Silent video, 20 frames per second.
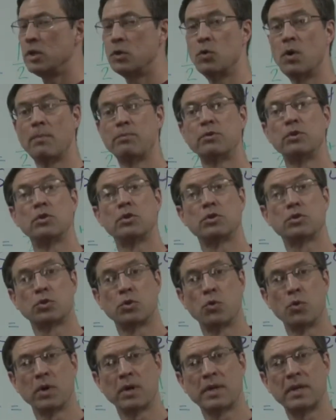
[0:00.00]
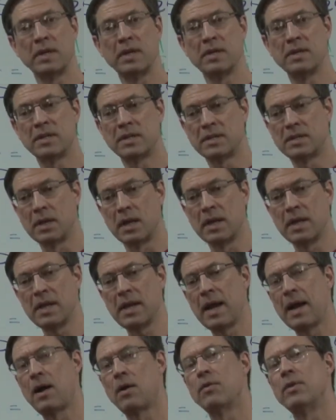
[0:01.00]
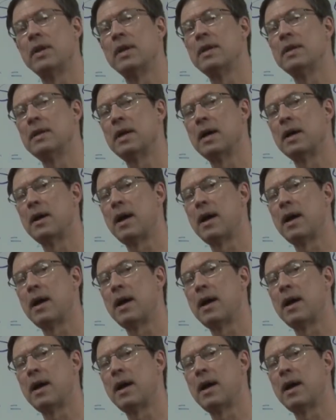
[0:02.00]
you go up to the score key, study how they